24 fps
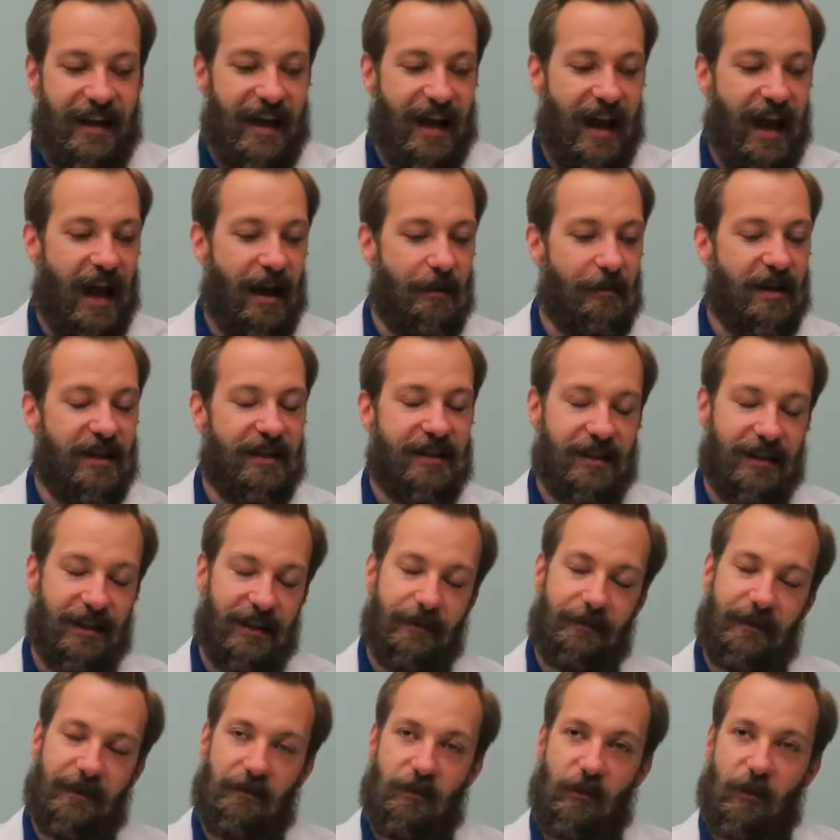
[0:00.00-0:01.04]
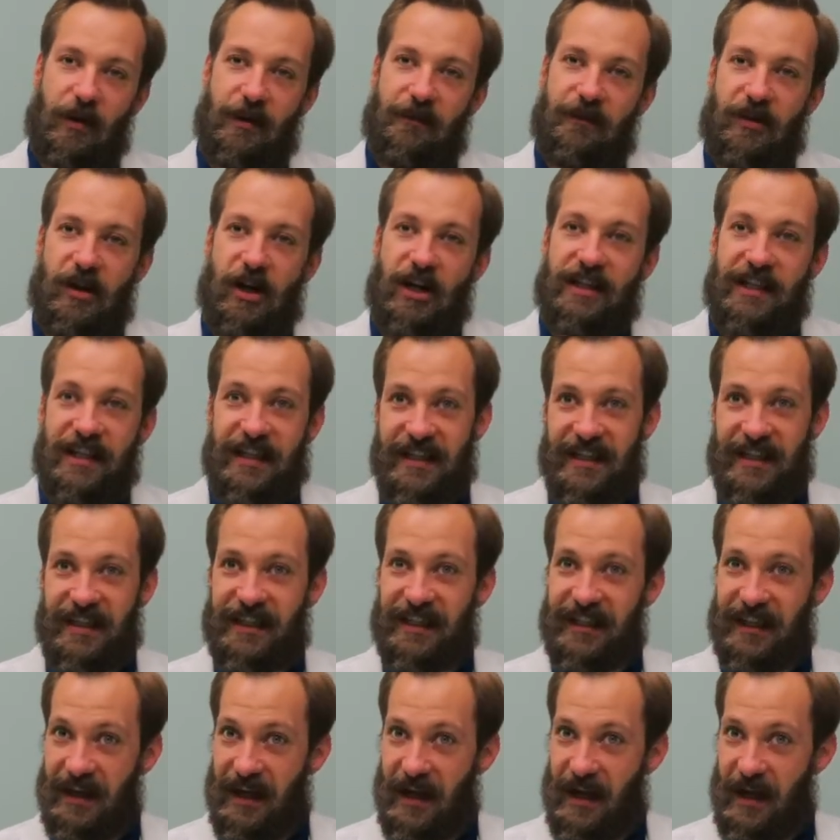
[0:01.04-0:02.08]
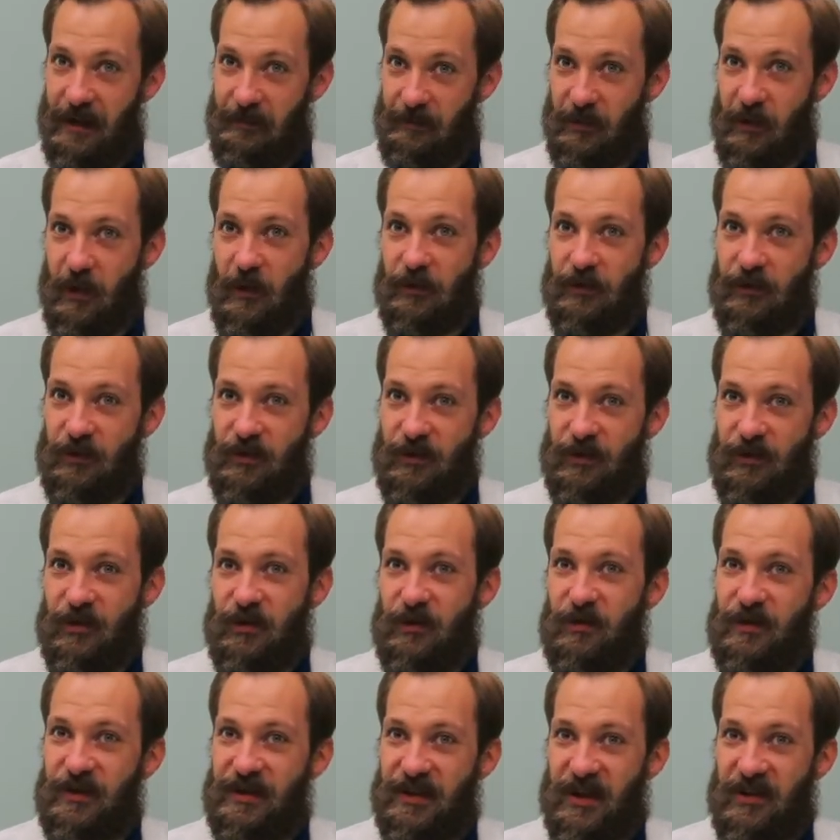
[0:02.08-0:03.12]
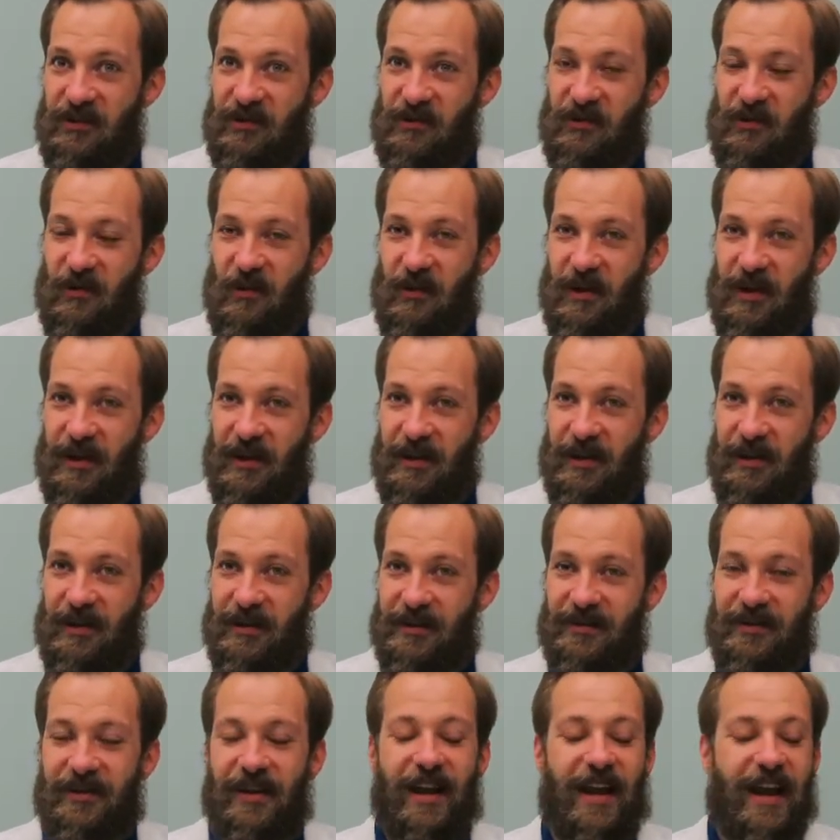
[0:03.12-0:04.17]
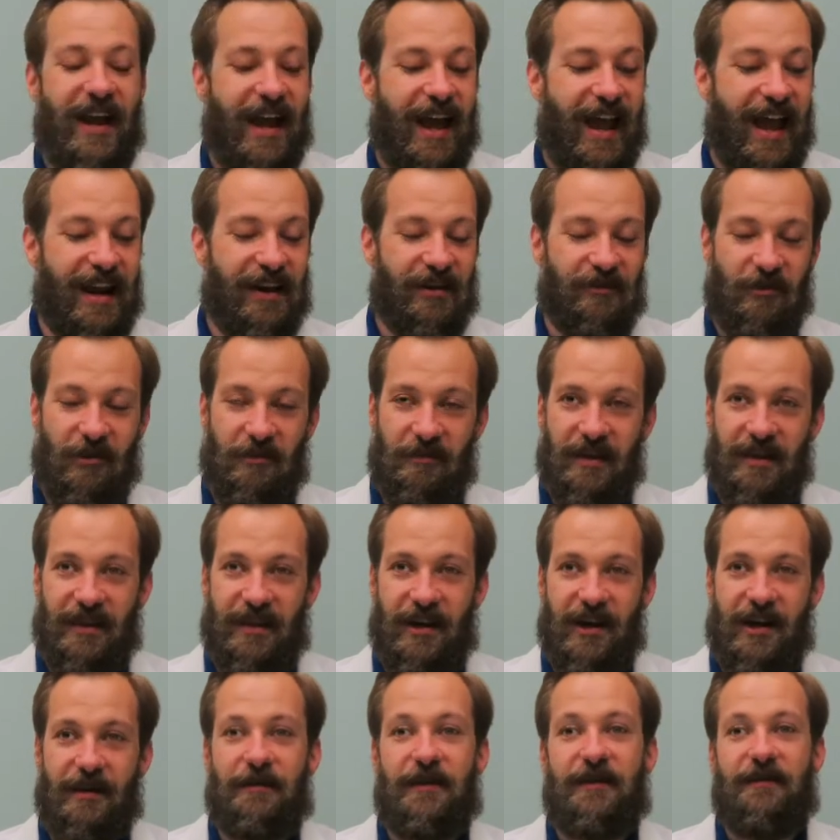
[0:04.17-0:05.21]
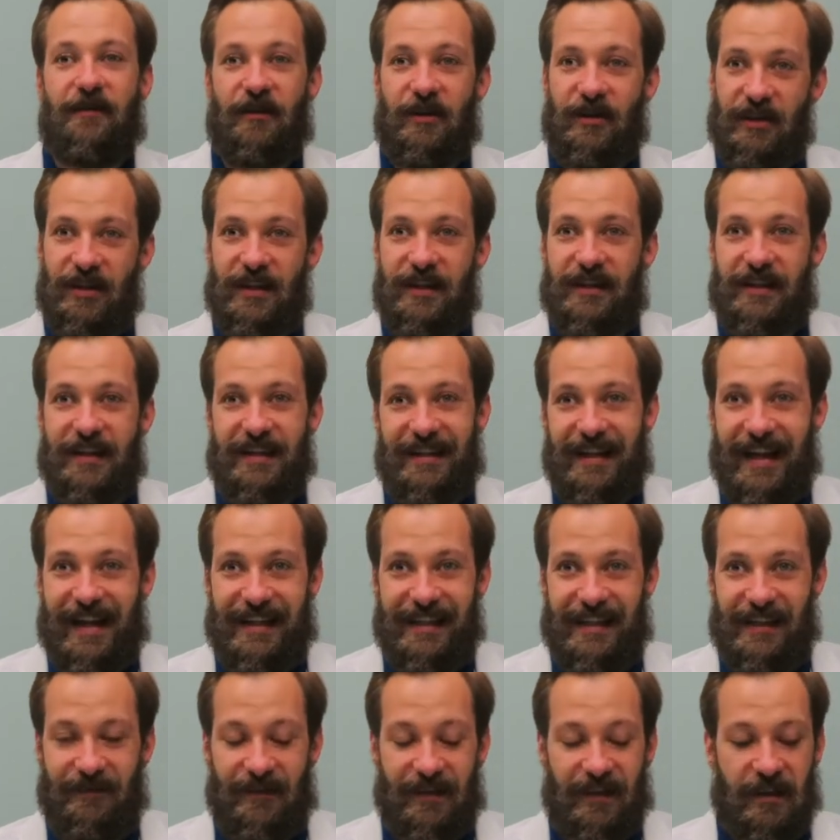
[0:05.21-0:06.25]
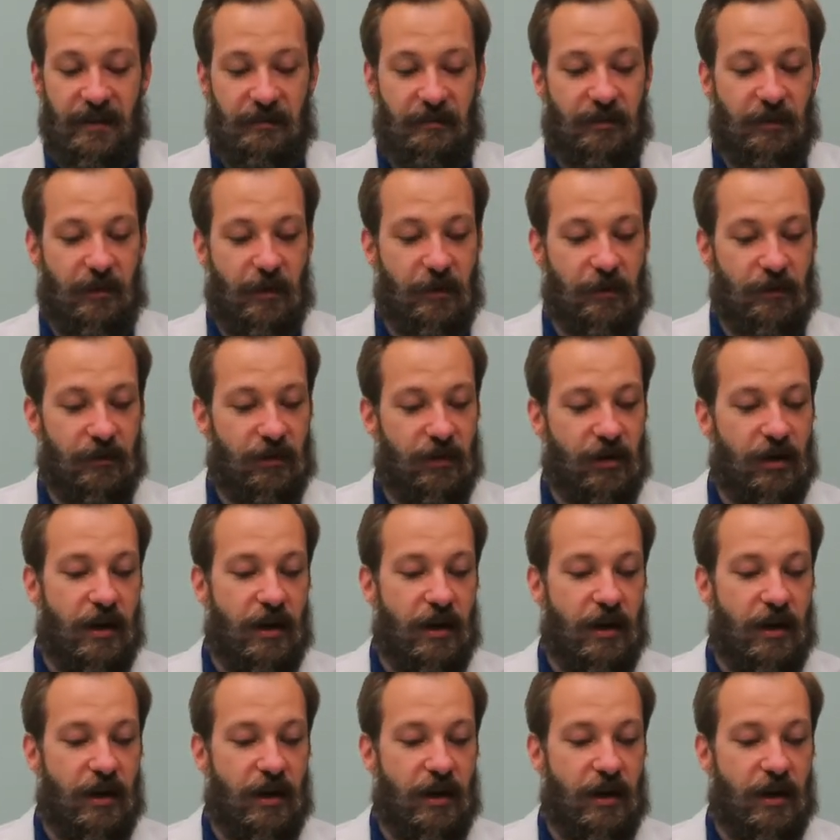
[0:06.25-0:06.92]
It's a little bit more of an artistic approach to essential oils and aromatherapy versus a scientific approach,